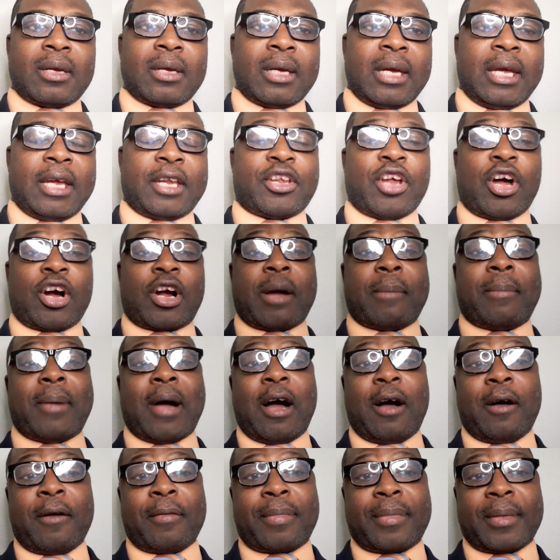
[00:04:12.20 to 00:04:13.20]
He talked
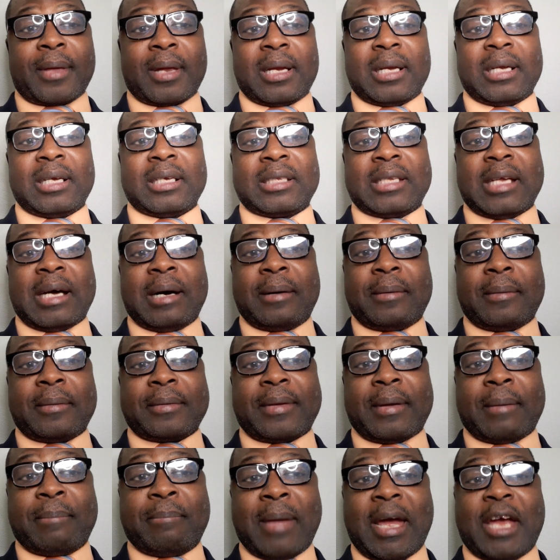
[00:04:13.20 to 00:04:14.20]
about
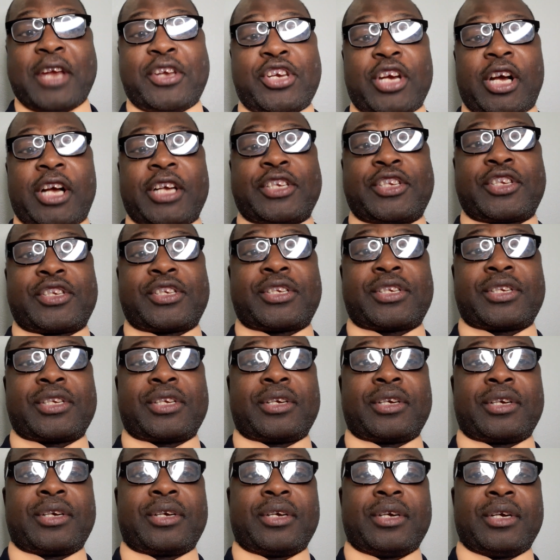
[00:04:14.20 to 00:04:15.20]
the measures
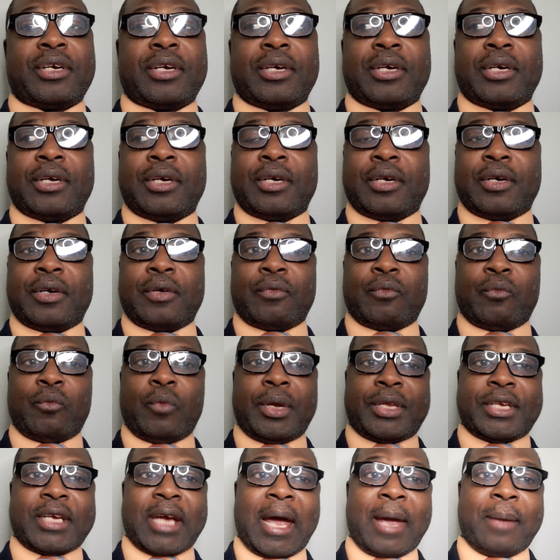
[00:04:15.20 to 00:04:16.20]

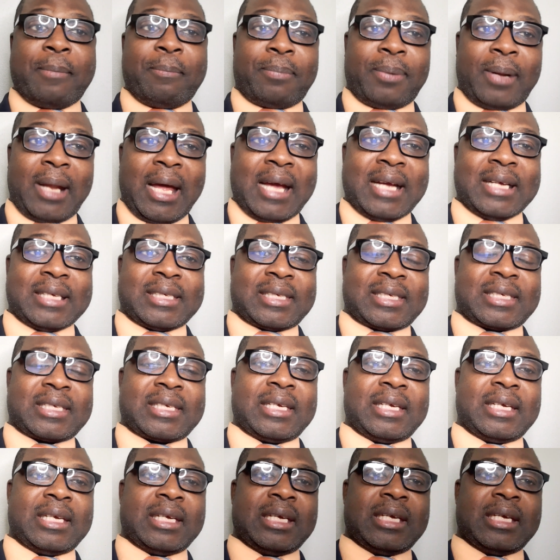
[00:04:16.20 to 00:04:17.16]
which are in place.